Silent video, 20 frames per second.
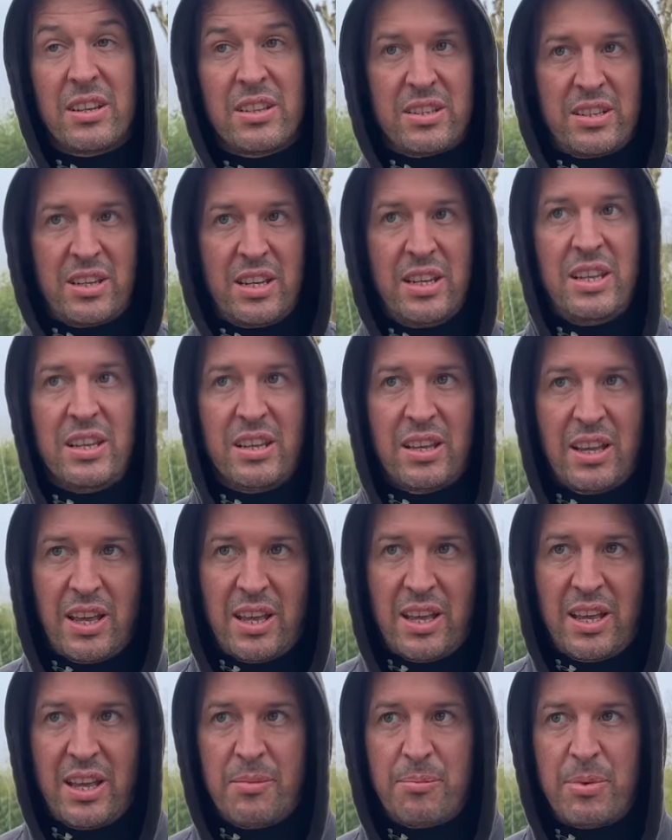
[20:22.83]
dusty,
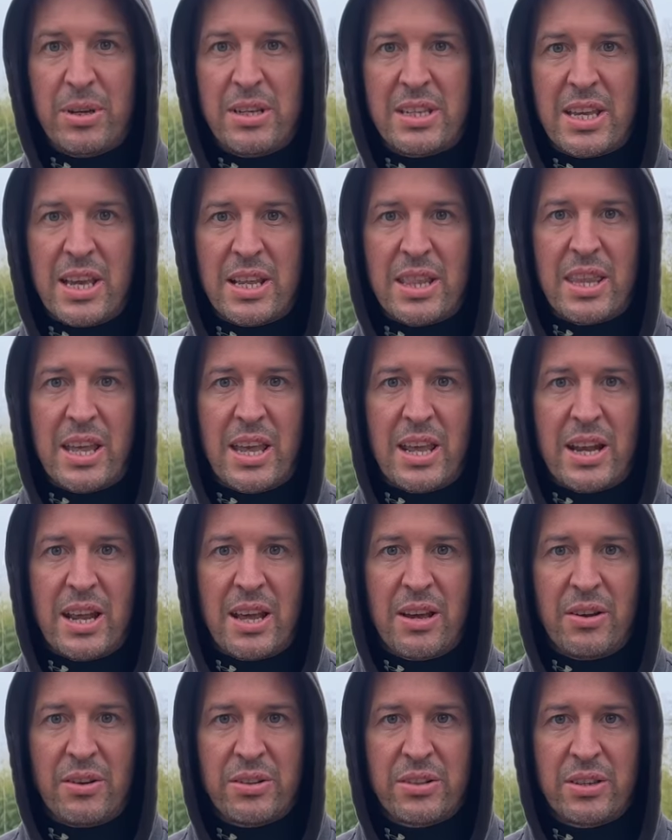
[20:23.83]
um, but he's getting there
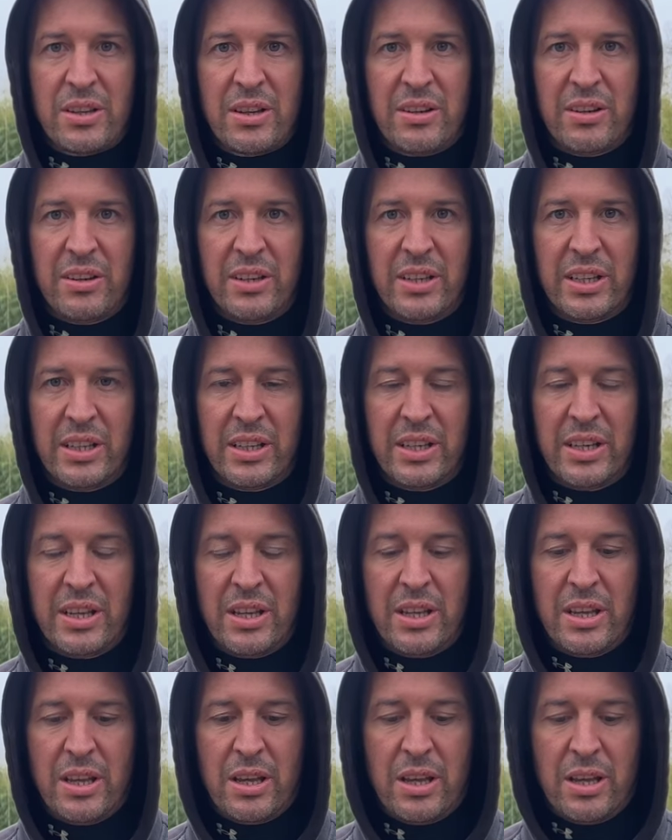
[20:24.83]
now, so.
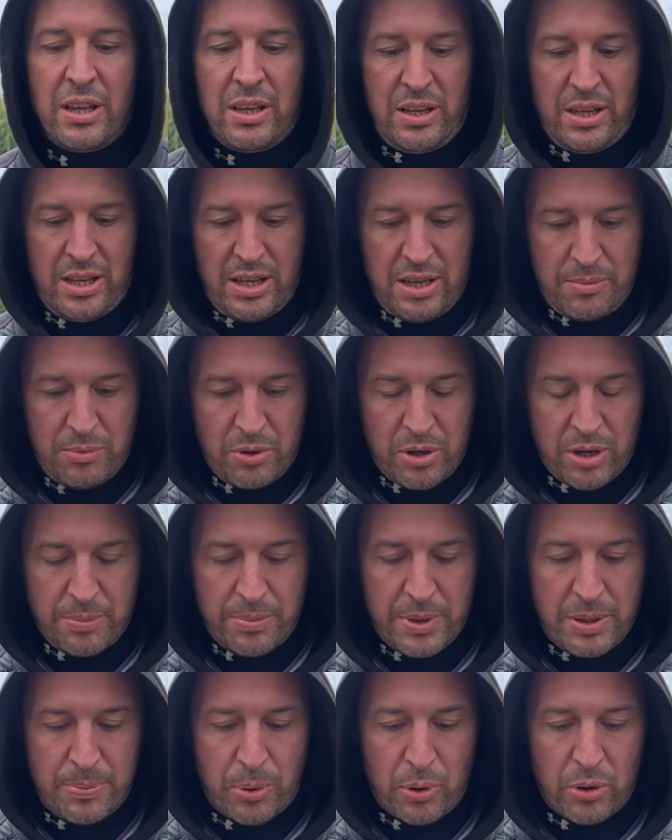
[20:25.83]
Oh, that's good. Um, we're
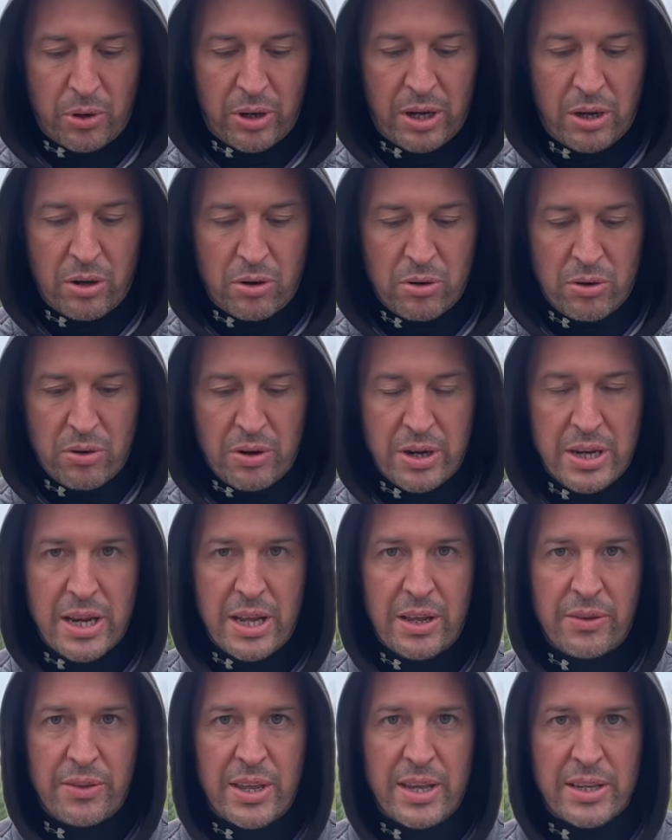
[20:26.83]
going to be pouring concrete
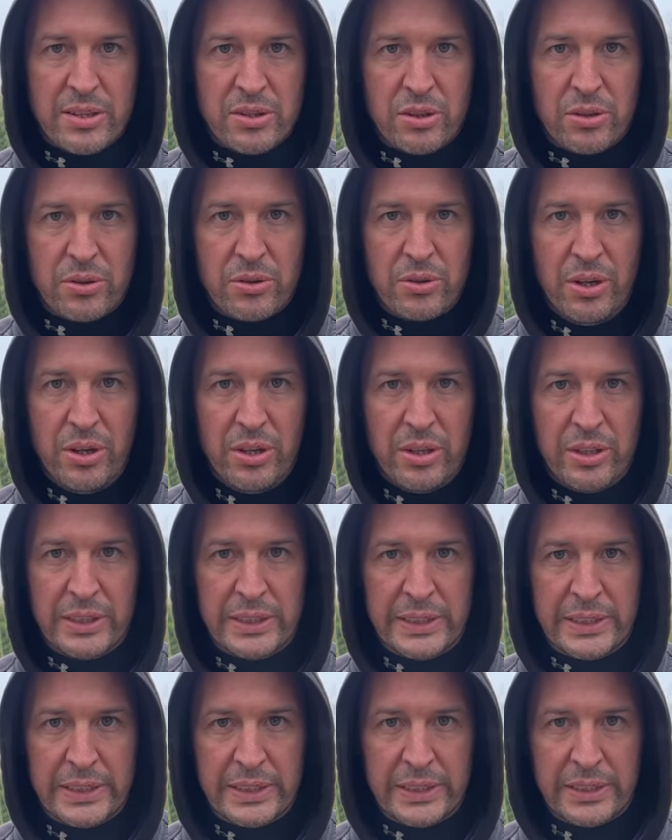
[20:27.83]
down there soon.
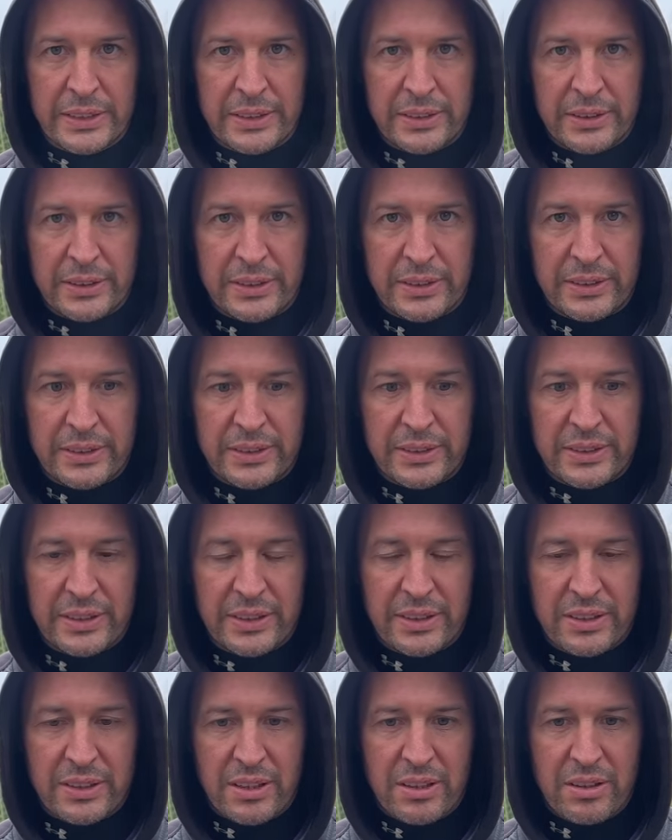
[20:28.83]
Ah. Oh.
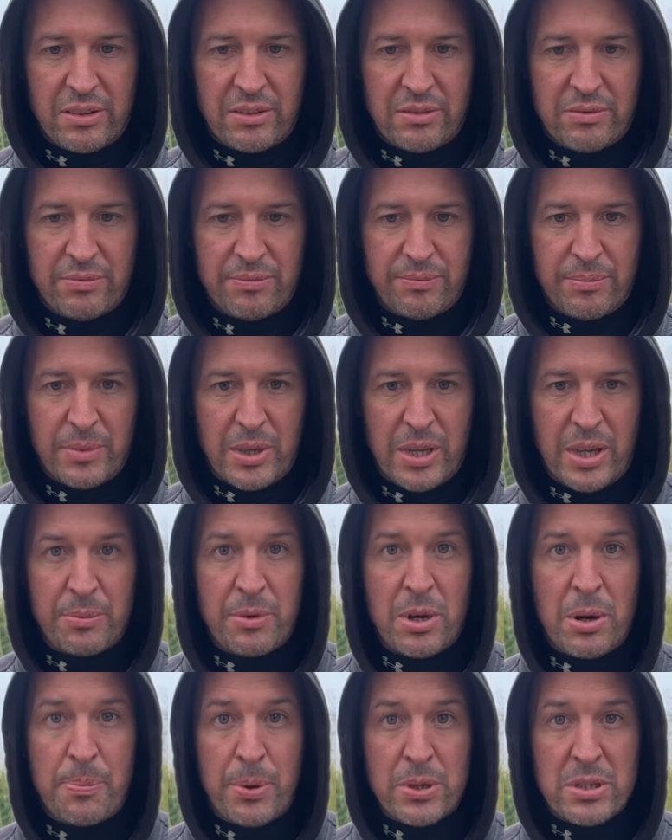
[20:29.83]
So, well,
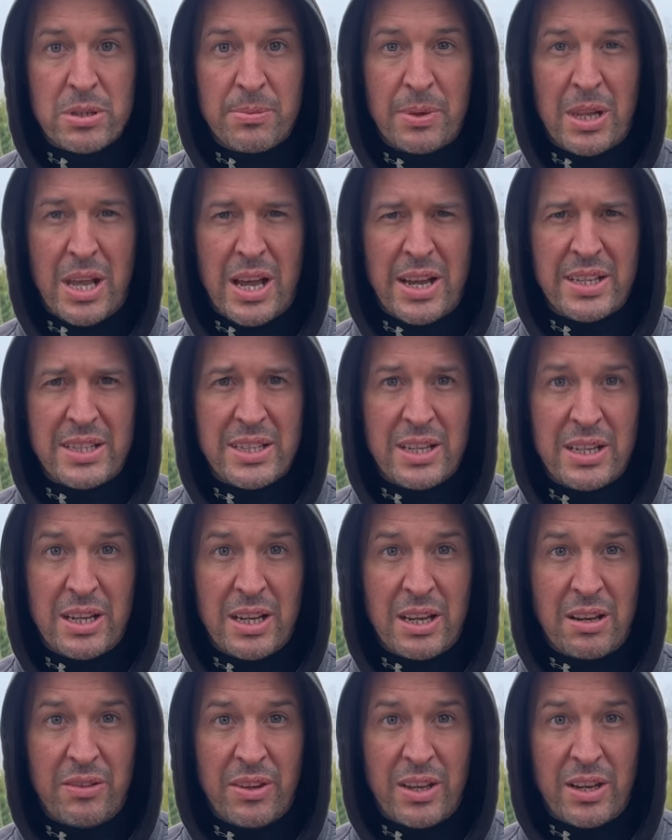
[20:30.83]
I'm going to put some lights
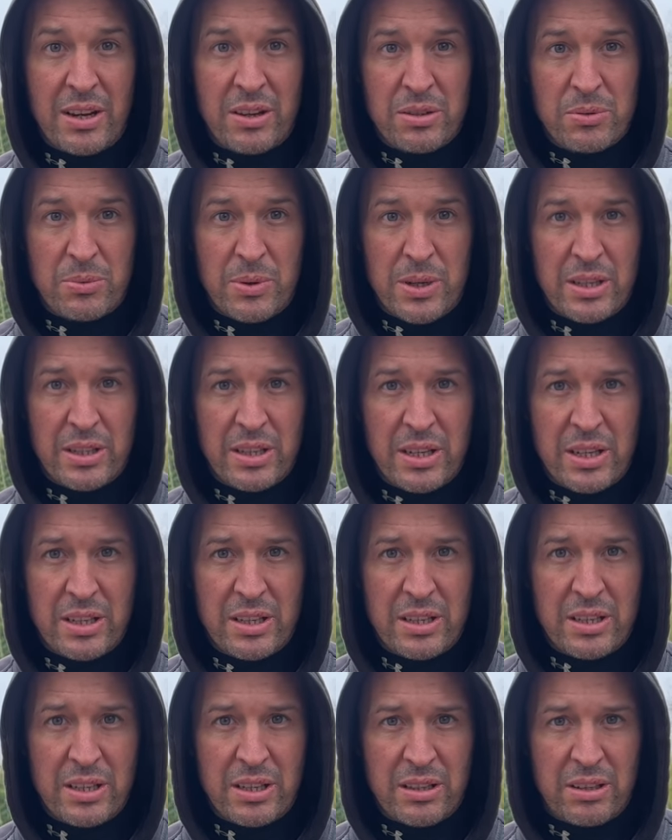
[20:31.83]
in down there as well.
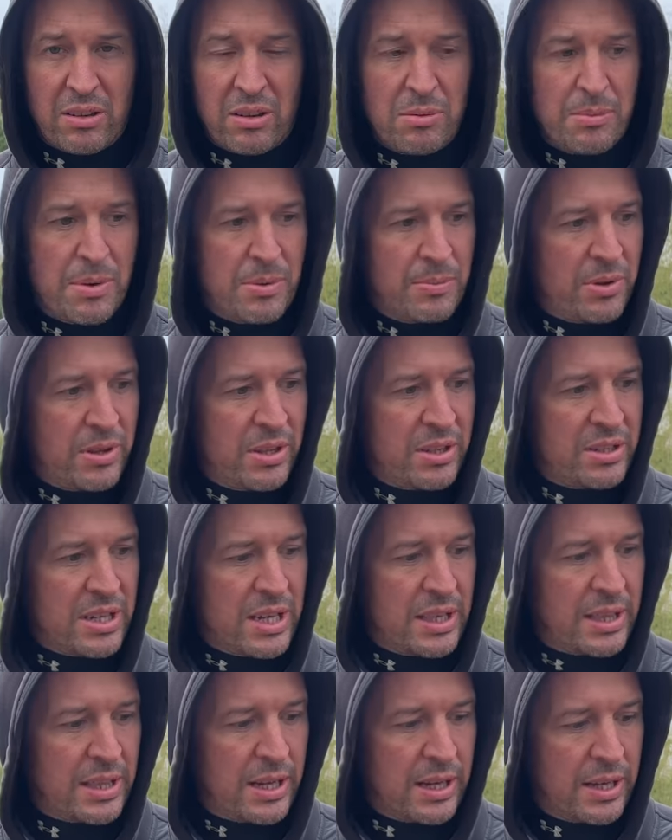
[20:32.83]
Did I, I oh yeah, that
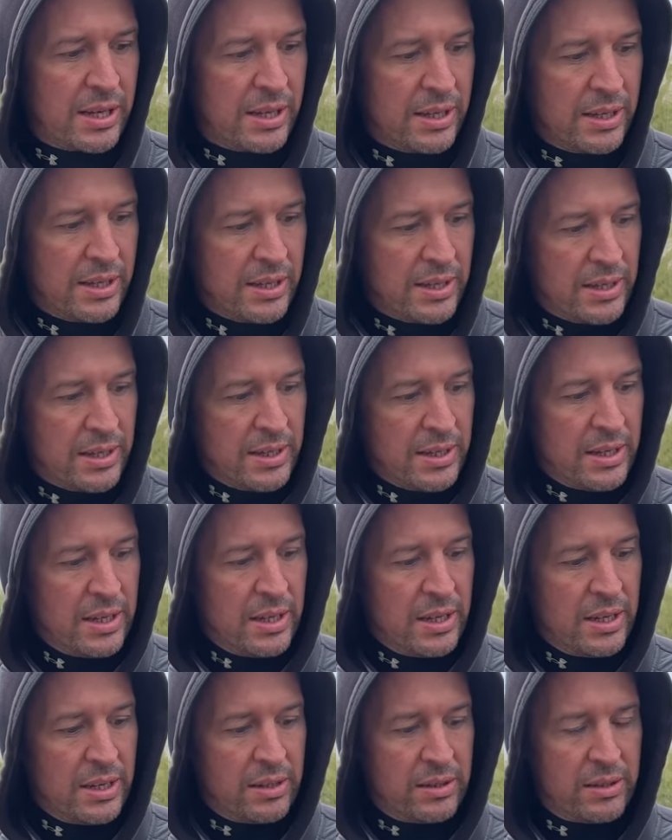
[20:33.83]
sounds good.
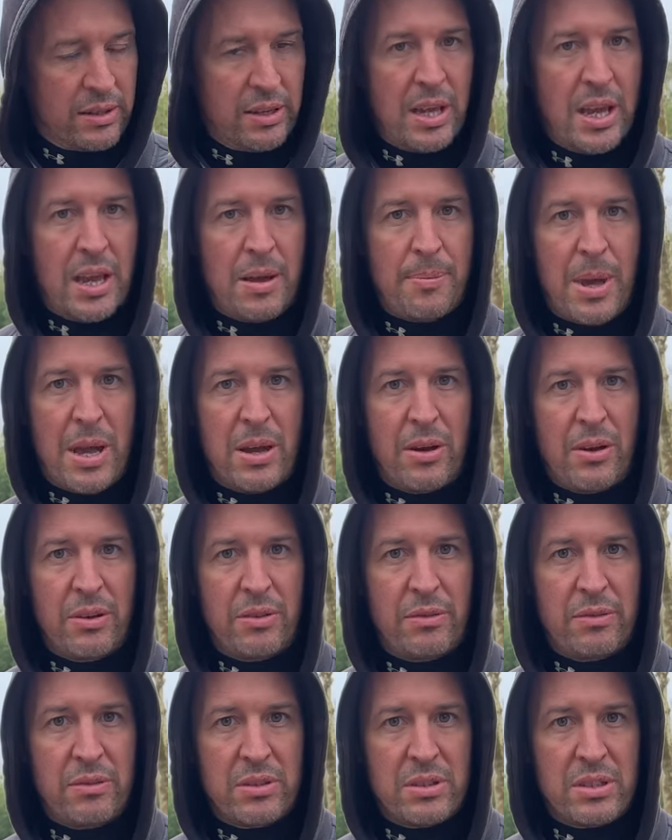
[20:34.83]
That. So yeah,
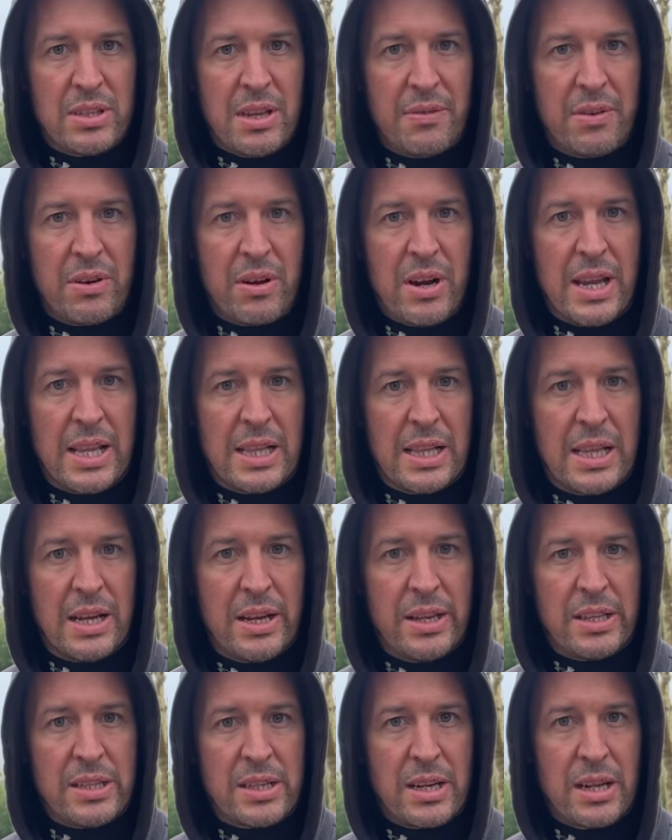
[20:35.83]
about seven or eight
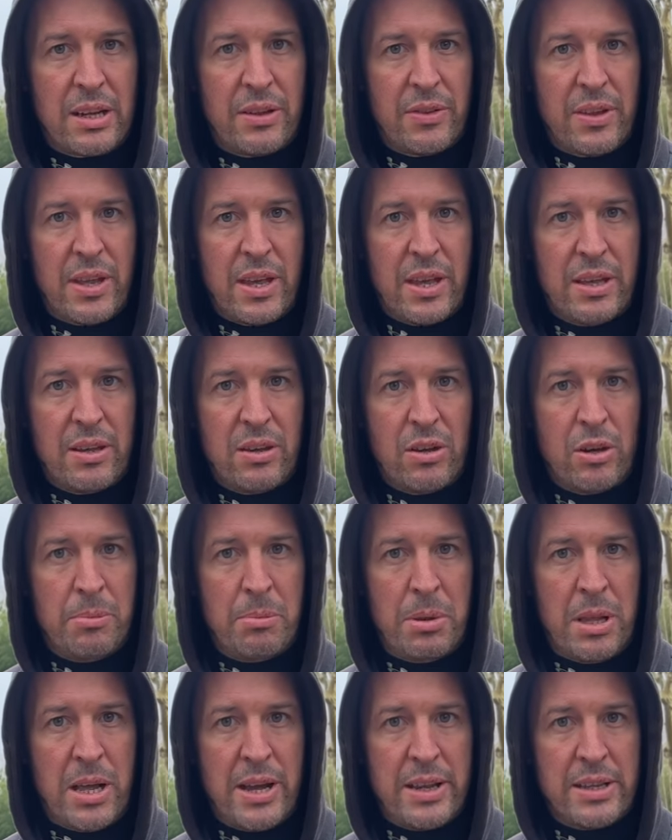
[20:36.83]
lights down there,
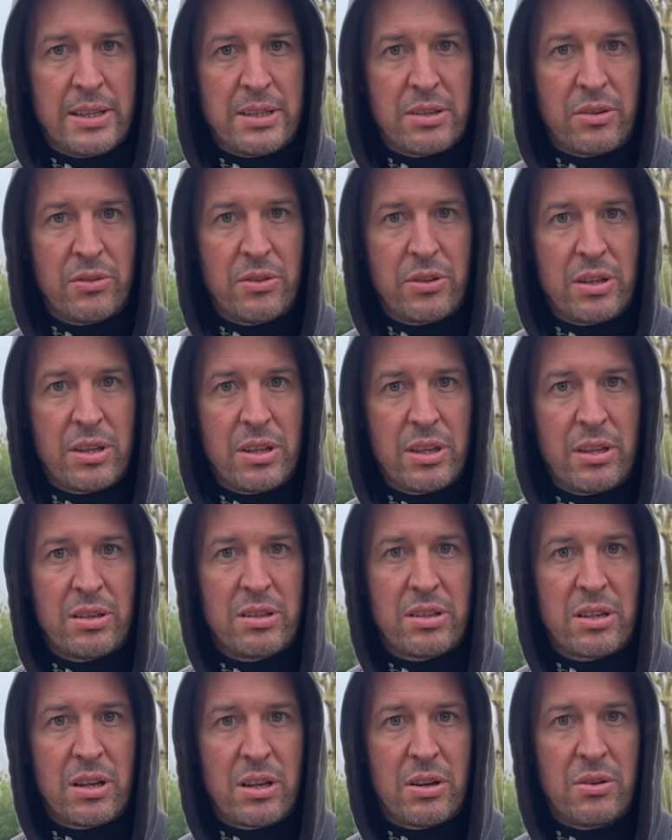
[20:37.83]
up lights onto
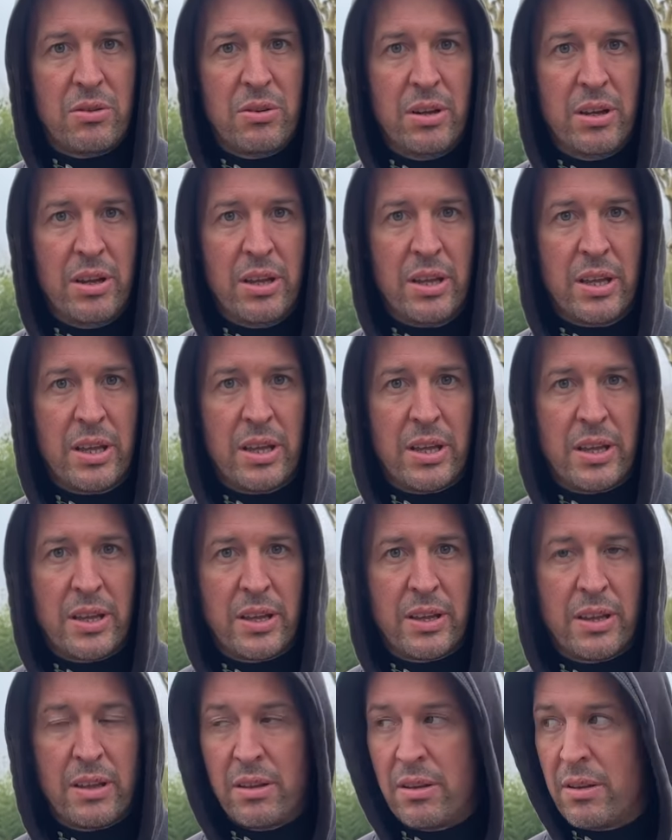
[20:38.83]
the stone. Well,
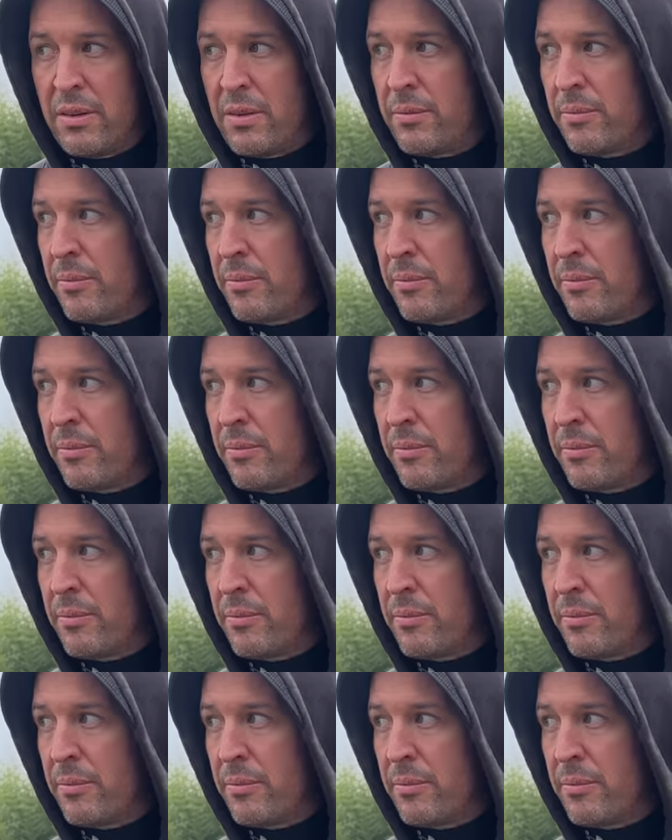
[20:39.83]
that's going to look